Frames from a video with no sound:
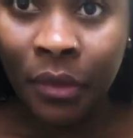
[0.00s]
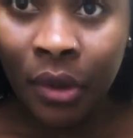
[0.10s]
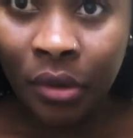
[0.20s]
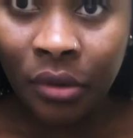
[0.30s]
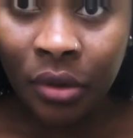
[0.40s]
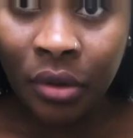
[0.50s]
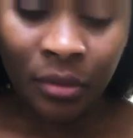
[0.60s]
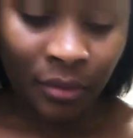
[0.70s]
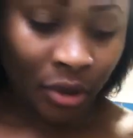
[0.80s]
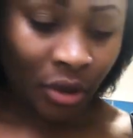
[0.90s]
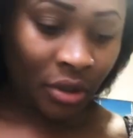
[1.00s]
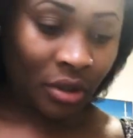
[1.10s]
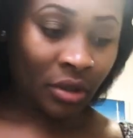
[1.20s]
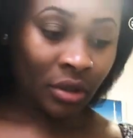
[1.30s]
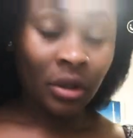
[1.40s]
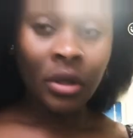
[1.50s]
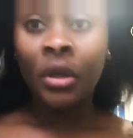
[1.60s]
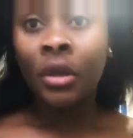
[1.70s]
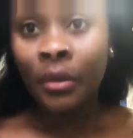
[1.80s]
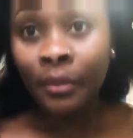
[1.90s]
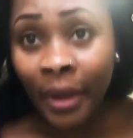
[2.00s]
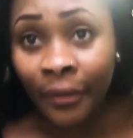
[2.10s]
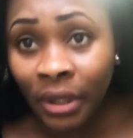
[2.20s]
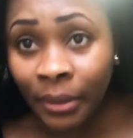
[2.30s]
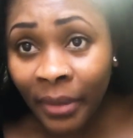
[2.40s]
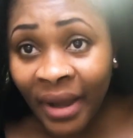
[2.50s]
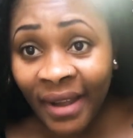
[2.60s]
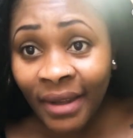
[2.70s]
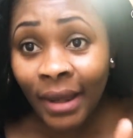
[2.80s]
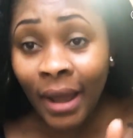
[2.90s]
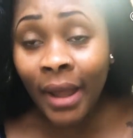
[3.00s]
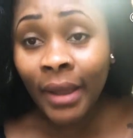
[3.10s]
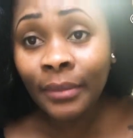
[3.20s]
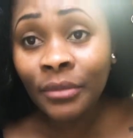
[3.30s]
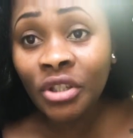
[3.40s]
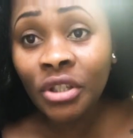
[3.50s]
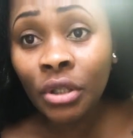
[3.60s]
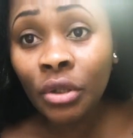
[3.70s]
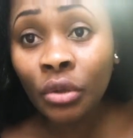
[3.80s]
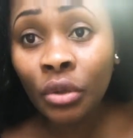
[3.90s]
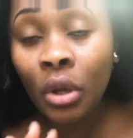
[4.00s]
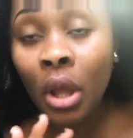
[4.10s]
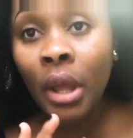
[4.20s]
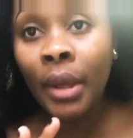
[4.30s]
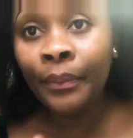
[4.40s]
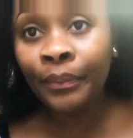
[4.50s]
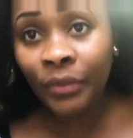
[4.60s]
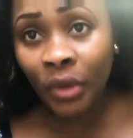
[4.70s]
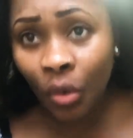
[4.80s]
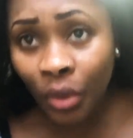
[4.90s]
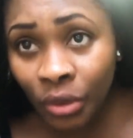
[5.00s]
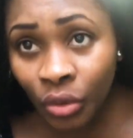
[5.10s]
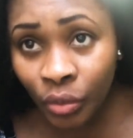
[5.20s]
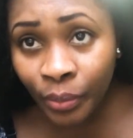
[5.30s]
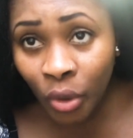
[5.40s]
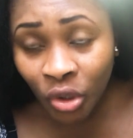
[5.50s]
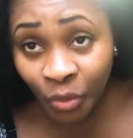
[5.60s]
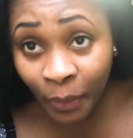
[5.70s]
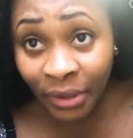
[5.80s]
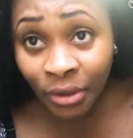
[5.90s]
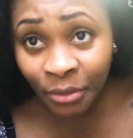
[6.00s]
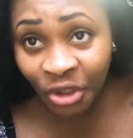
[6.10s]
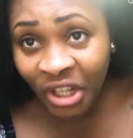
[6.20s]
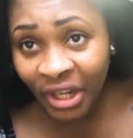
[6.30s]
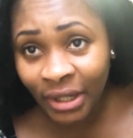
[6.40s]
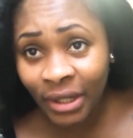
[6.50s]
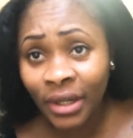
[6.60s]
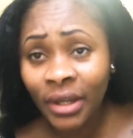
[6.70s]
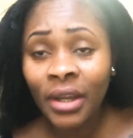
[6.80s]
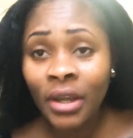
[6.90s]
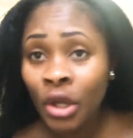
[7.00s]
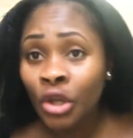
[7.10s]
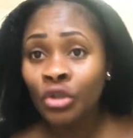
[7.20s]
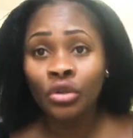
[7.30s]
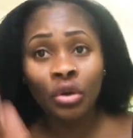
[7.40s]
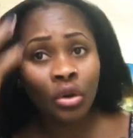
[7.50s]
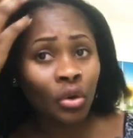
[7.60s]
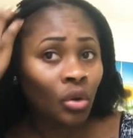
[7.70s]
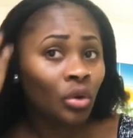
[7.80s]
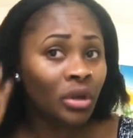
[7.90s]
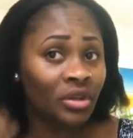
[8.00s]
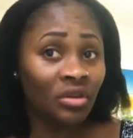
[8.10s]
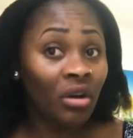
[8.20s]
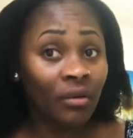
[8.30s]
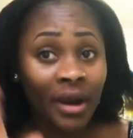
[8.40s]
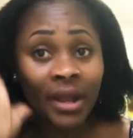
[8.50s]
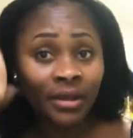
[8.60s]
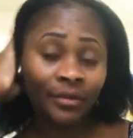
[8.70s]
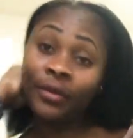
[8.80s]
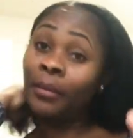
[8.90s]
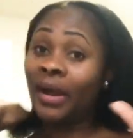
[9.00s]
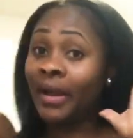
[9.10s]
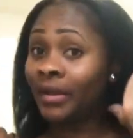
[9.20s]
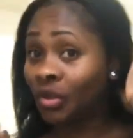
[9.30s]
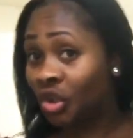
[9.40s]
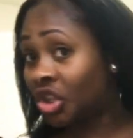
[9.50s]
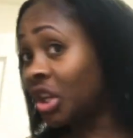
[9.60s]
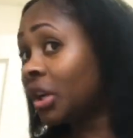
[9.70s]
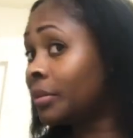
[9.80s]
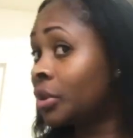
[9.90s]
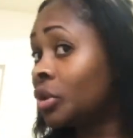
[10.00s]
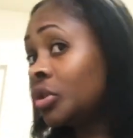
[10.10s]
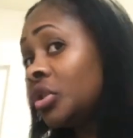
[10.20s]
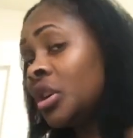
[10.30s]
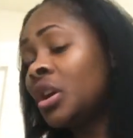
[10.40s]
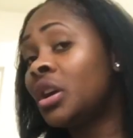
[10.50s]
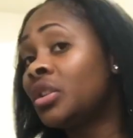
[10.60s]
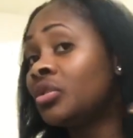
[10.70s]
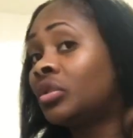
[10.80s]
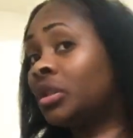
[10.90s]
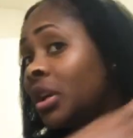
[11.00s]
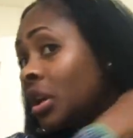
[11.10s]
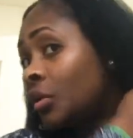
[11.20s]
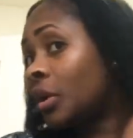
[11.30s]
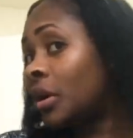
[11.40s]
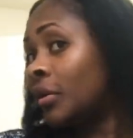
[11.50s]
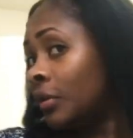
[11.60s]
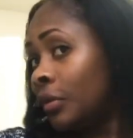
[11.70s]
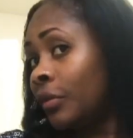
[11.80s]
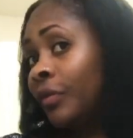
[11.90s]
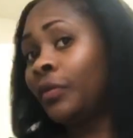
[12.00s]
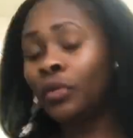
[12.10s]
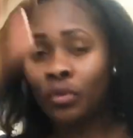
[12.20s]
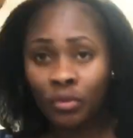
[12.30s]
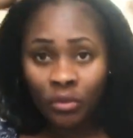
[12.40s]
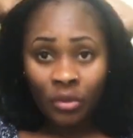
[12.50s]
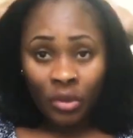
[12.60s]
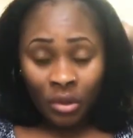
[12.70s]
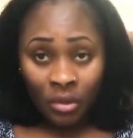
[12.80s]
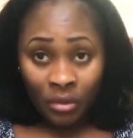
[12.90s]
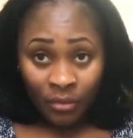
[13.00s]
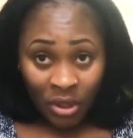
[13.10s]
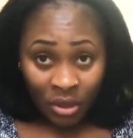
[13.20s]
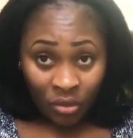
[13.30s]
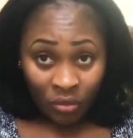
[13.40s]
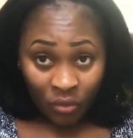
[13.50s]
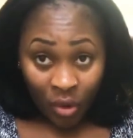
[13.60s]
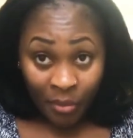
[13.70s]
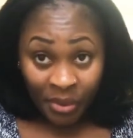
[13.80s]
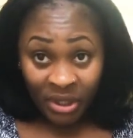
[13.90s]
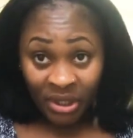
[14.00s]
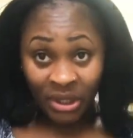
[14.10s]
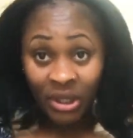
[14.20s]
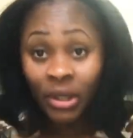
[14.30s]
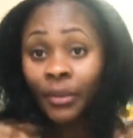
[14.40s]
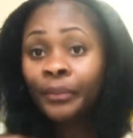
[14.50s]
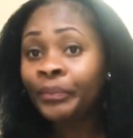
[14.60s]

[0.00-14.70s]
Not so much. Bearing in mind I am still going through postpartum shedding, so it's all right for my hair to shed, because it's gonna take a while for me to completely